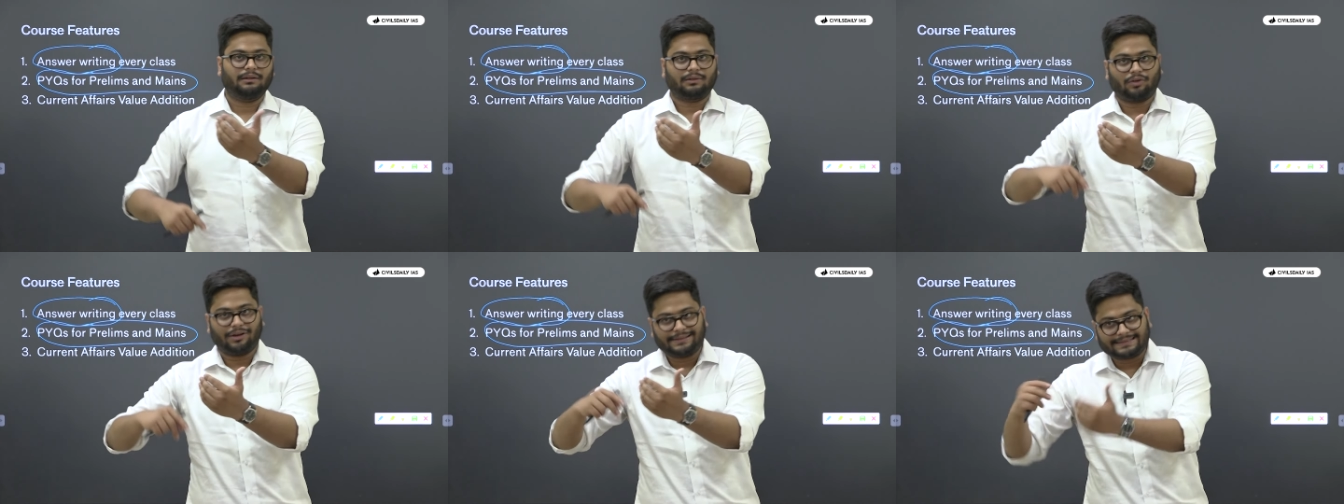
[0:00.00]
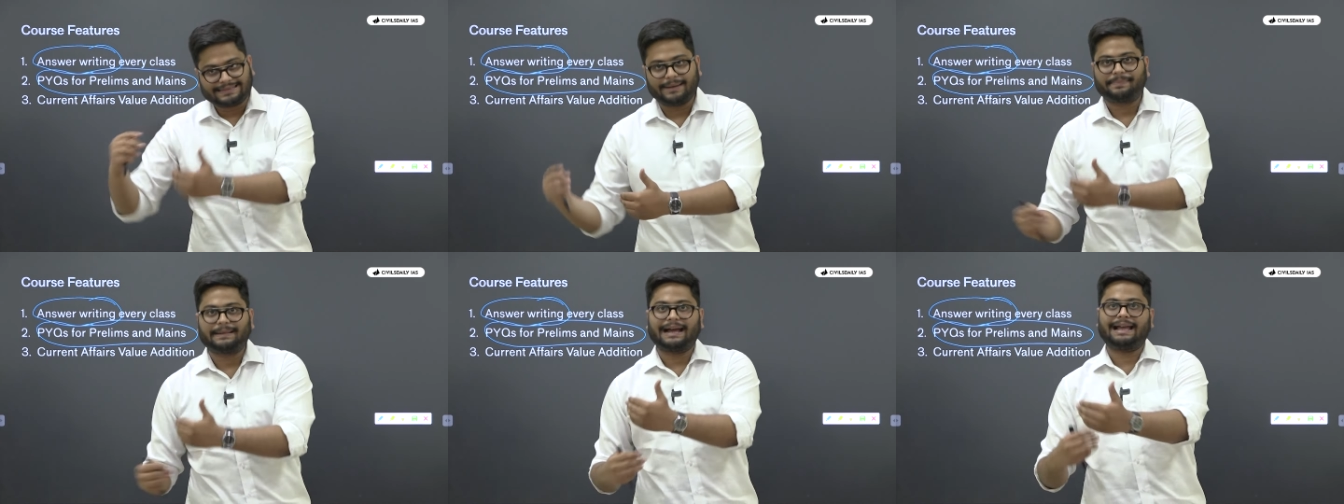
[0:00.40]

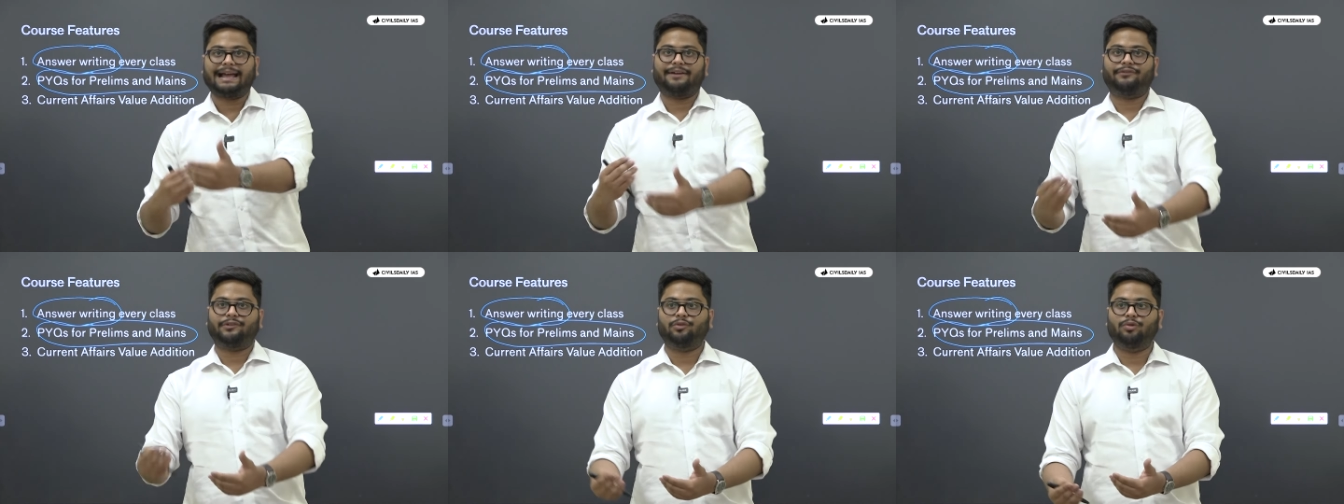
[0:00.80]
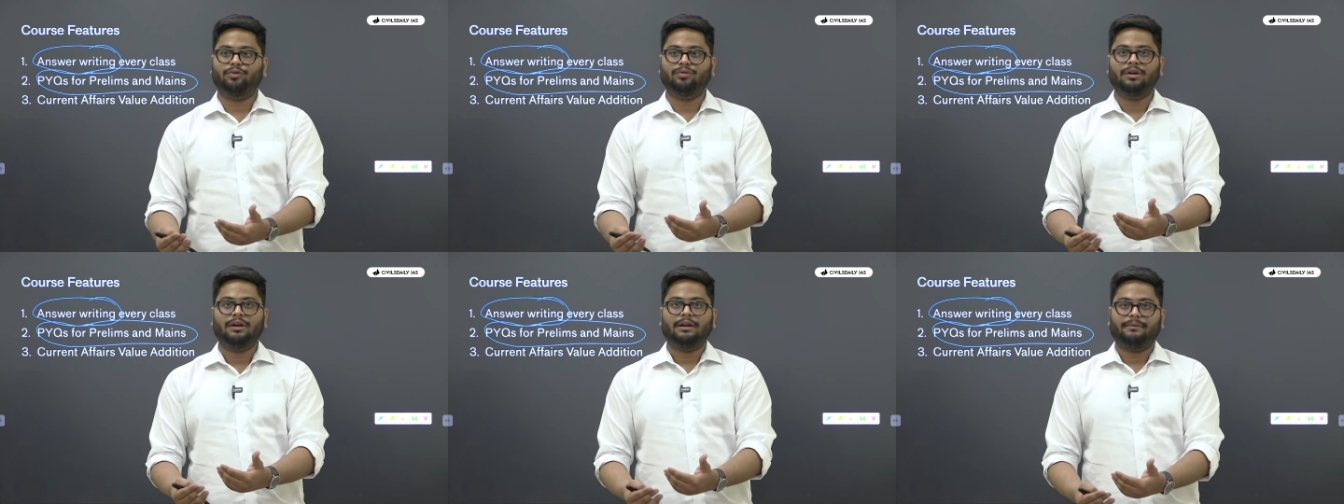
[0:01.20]
concept I have
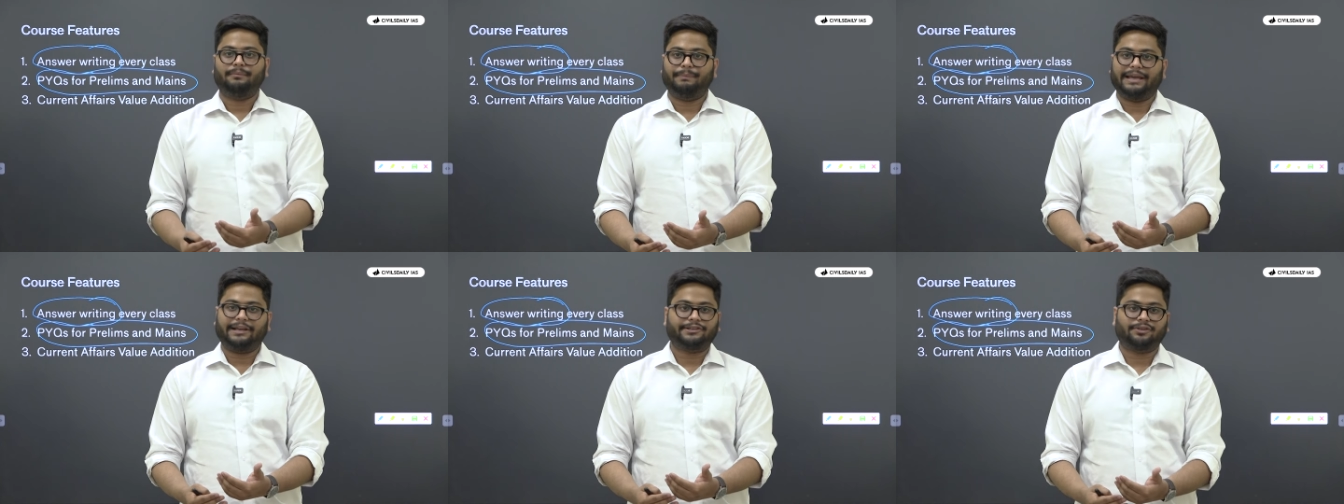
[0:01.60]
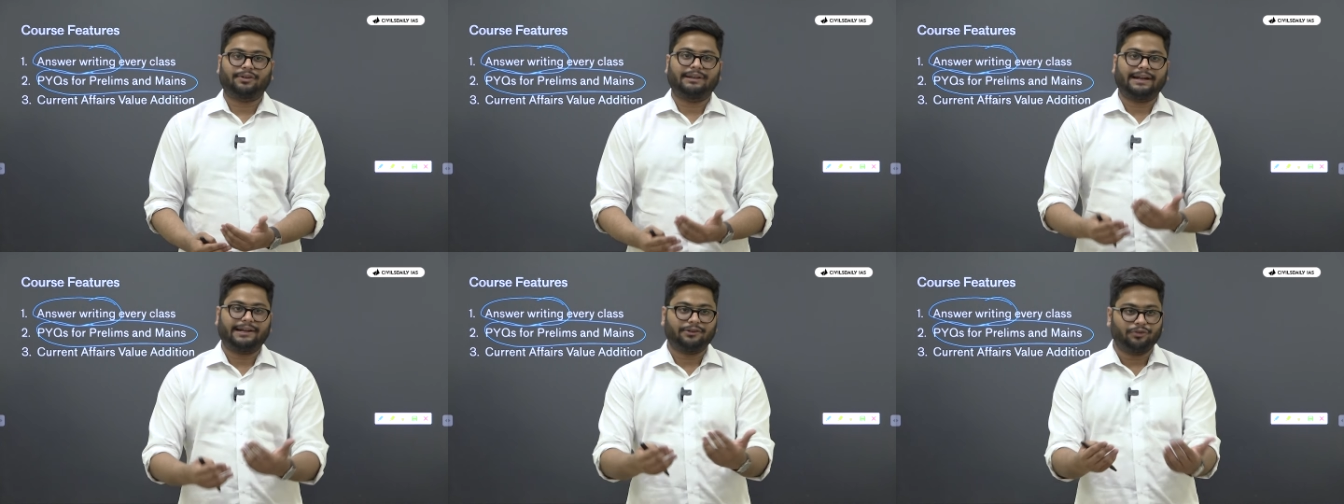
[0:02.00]
to make sure
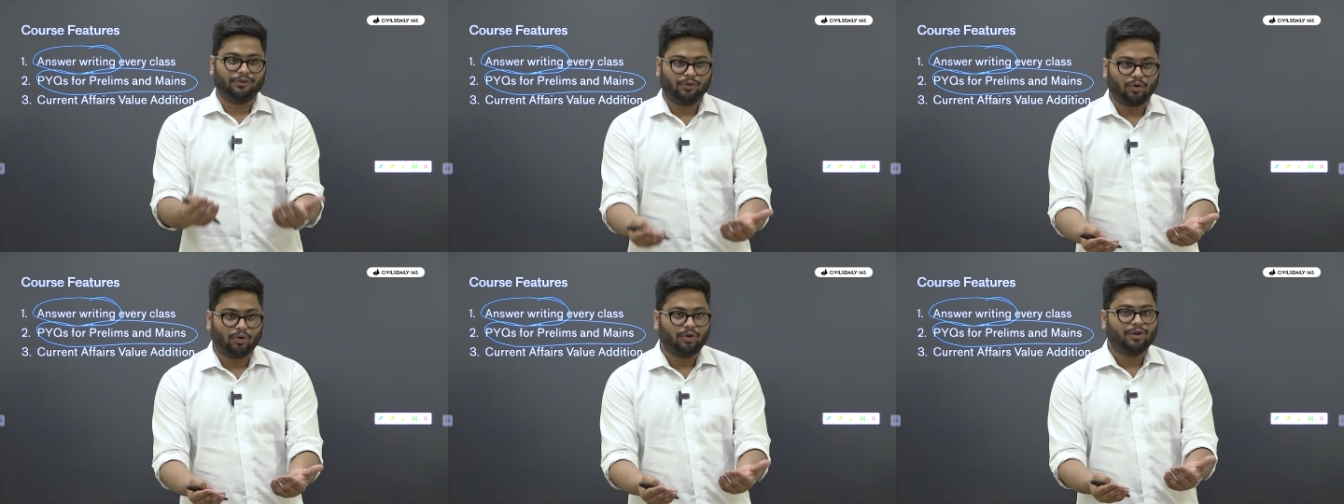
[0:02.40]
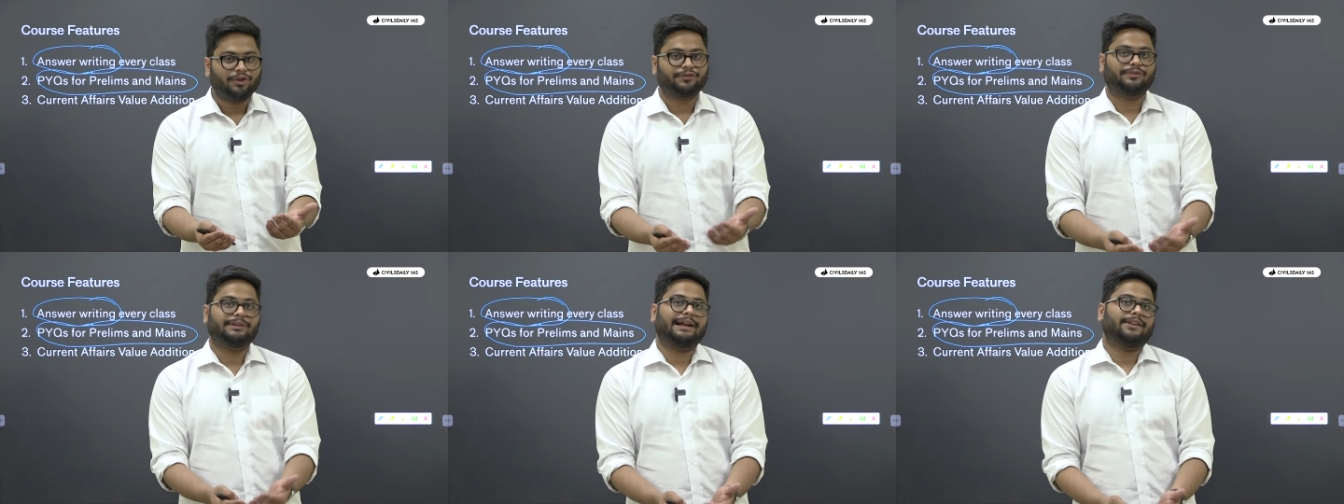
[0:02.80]
that you know
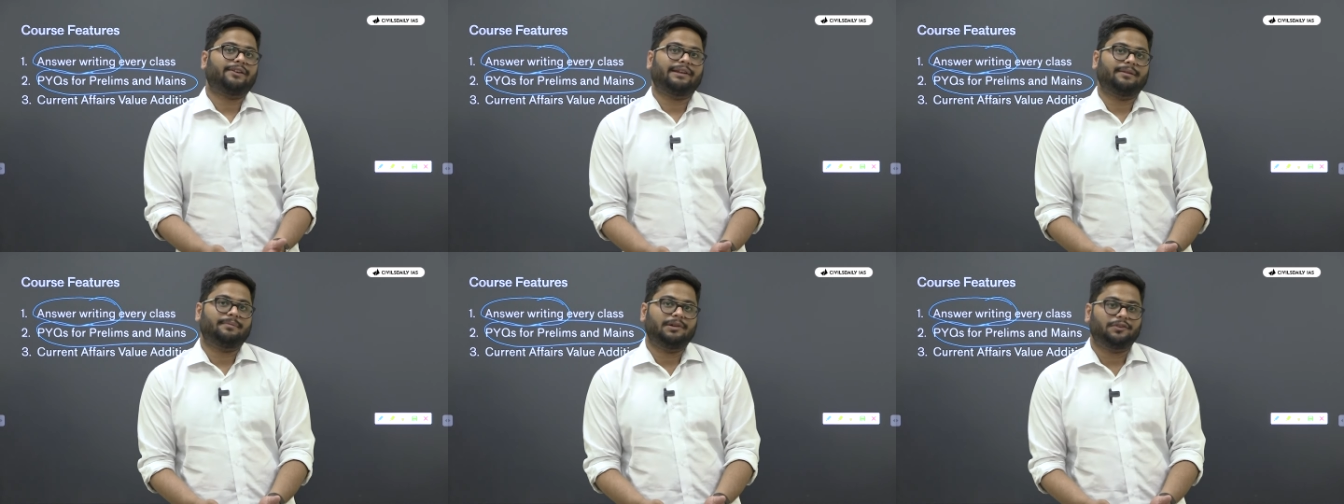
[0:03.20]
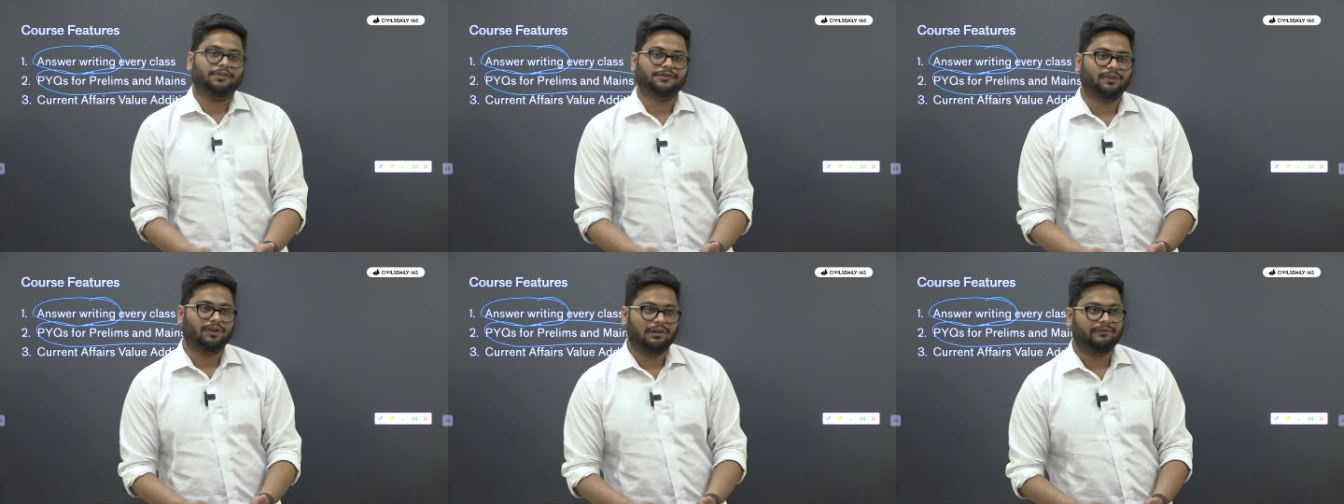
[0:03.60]
so that you're able to
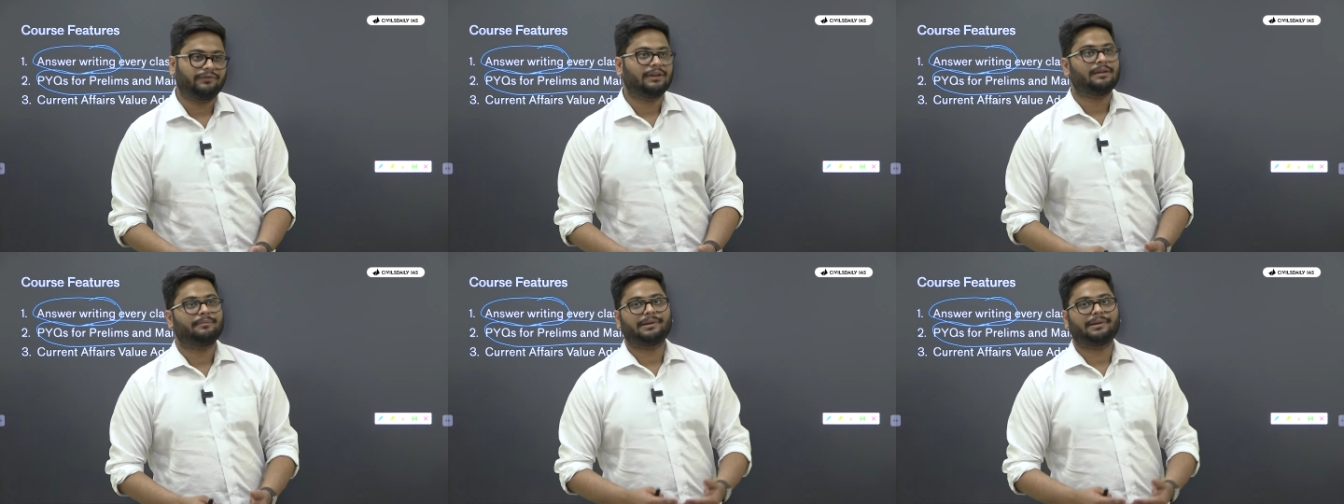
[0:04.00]
solve